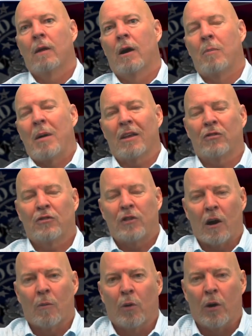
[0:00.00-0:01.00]
about a
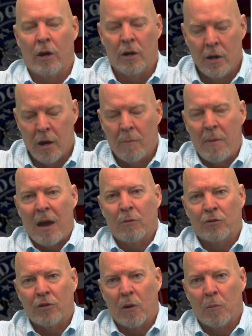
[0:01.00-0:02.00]
cerebral uh, a man
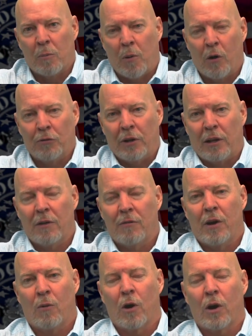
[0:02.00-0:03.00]
with cerebral palsy
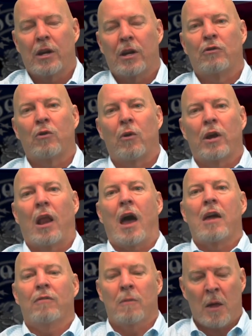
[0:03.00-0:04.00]
living and working and enjoying
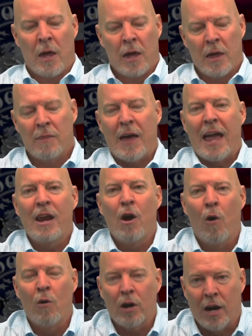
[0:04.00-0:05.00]
life. They
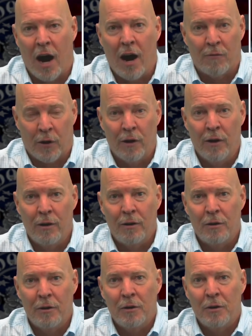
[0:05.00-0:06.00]
don't cover
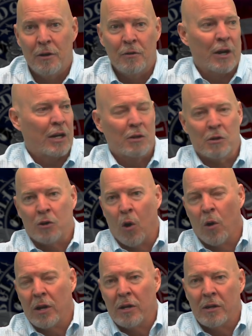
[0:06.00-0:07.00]
the
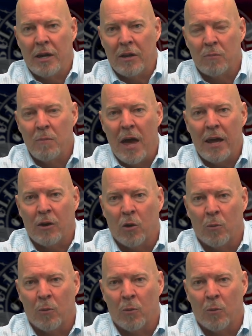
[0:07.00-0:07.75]
going against medical